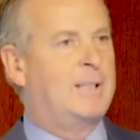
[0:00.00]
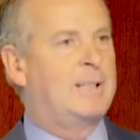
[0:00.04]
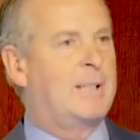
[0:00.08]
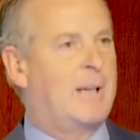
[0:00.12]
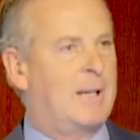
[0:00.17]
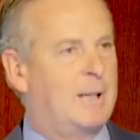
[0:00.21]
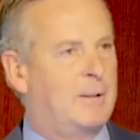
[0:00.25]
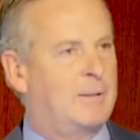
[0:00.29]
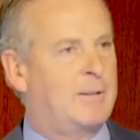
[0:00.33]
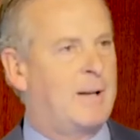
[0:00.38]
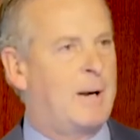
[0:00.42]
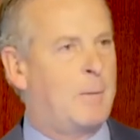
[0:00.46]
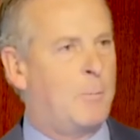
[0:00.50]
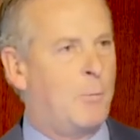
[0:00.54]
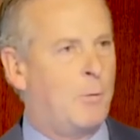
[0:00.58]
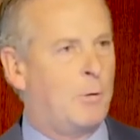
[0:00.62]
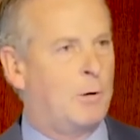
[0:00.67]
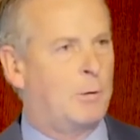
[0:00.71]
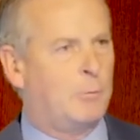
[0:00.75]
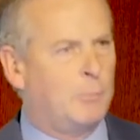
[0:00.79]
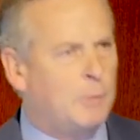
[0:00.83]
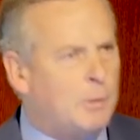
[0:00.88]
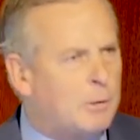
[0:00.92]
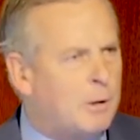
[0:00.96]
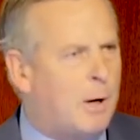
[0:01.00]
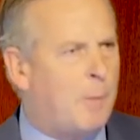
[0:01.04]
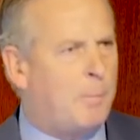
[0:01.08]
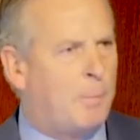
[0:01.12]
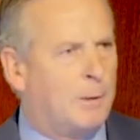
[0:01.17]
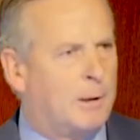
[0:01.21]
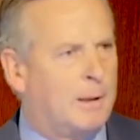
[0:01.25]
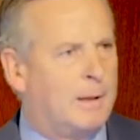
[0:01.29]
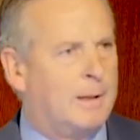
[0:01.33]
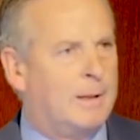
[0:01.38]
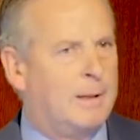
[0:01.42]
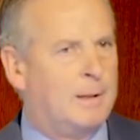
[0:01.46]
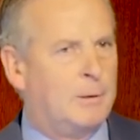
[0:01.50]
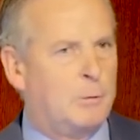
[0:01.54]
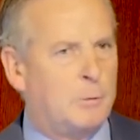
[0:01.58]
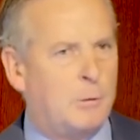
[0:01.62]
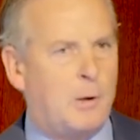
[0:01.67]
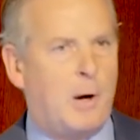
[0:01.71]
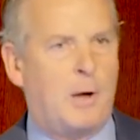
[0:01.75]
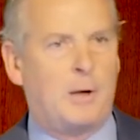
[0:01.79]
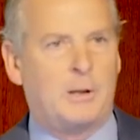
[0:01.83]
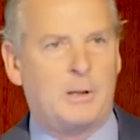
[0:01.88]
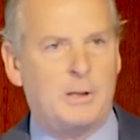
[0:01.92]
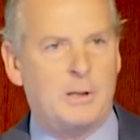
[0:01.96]
inside of Time Warner. A real company.
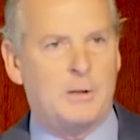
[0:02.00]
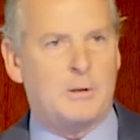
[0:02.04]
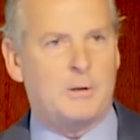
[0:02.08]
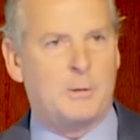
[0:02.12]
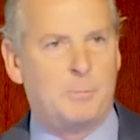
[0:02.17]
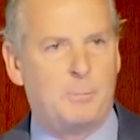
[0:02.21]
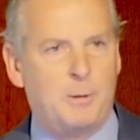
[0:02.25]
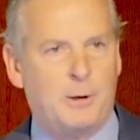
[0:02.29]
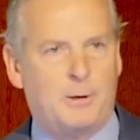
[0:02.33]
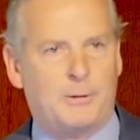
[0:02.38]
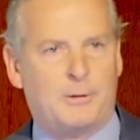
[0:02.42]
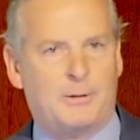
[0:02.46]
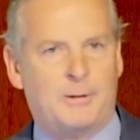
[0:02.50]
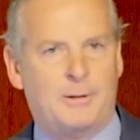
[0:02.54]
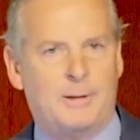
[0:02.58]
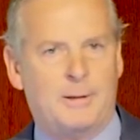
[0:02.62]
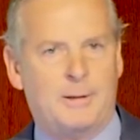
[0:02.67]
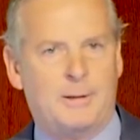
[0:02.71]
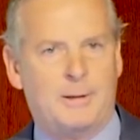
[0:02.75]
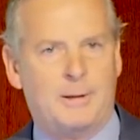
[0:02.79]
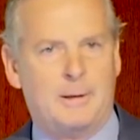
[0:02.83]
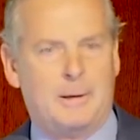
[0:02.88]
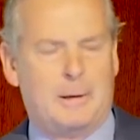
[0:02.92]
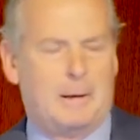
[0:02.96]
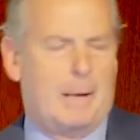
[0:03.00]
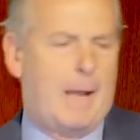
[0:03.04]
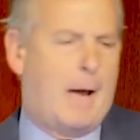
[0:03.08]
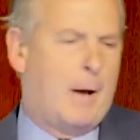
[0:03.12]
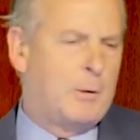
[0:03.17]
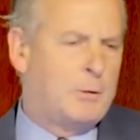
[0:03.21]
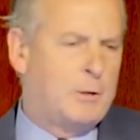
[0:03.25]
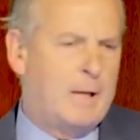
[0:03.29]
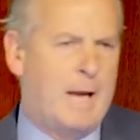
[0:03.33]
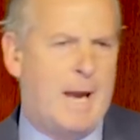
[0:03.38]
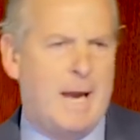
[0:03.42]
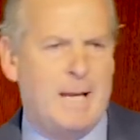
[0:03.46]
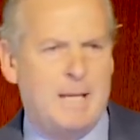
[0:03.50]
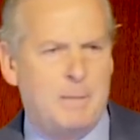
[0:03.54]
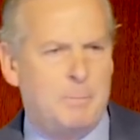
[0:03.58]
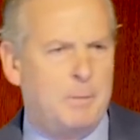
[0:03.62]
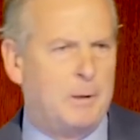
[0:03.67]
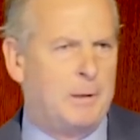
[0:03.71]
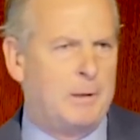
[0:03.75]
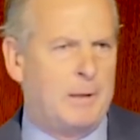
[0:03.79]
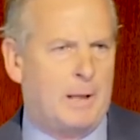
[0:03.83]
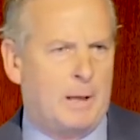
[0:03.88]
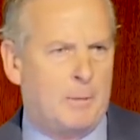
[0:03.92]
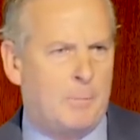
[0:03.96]
Took 100 years to build. Lousy $80
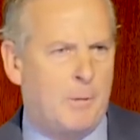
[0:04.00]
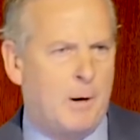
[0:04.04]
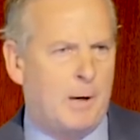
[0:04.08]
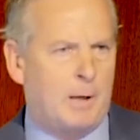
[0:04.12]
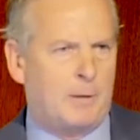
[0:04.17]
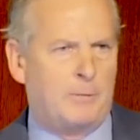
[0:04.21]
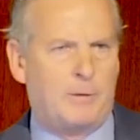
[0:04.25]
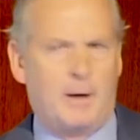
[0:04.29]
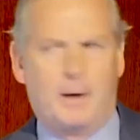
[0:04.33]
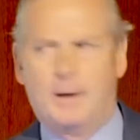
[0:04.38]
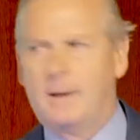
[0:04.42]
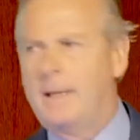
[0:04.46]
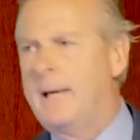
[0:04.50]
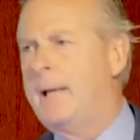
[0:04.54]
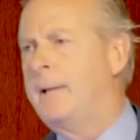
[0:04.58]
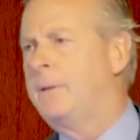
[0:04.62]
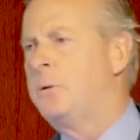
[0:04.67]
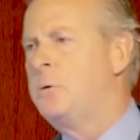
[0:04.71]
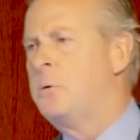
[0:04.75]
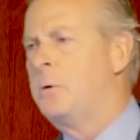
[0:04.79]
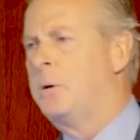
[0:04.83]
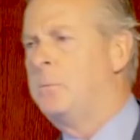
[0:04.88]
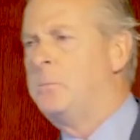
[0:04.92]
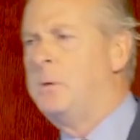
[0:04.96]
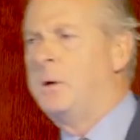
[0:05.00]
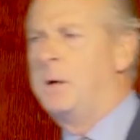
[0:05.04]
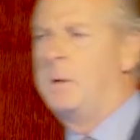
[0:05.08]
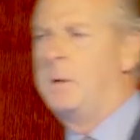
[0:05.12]
billion market value. They had $200